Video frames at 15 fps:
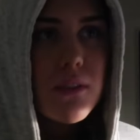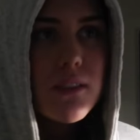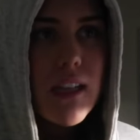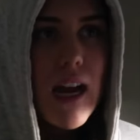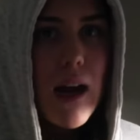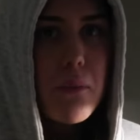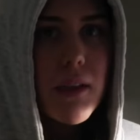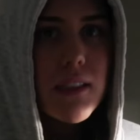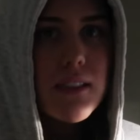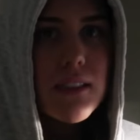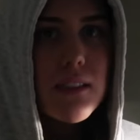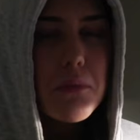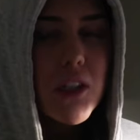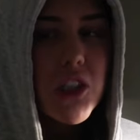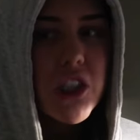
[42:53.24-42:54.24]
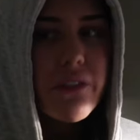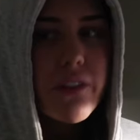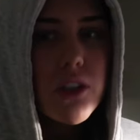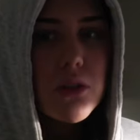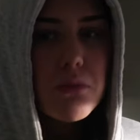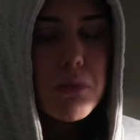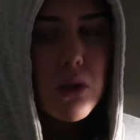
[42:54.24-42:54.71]
we was at our base, because imagine if
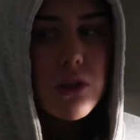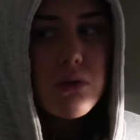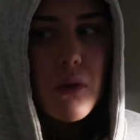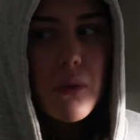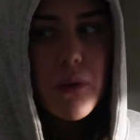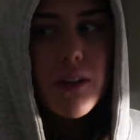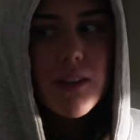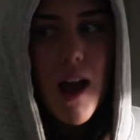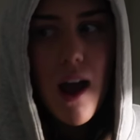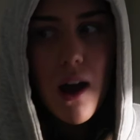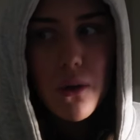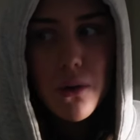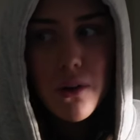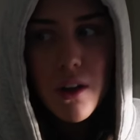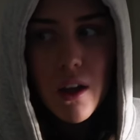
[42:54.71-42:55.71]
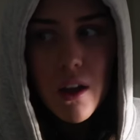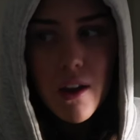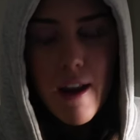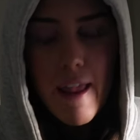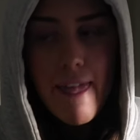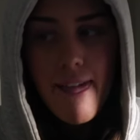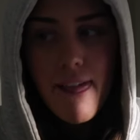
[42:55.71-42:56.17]
it just bust when we was out.
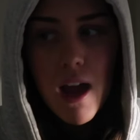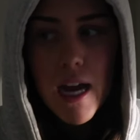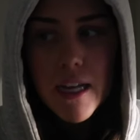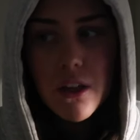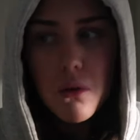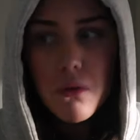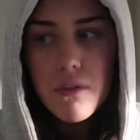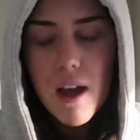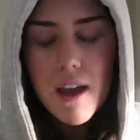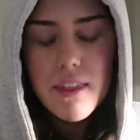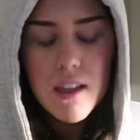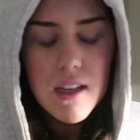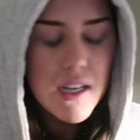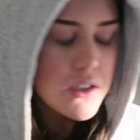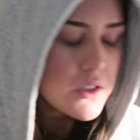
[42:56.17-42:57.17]
I think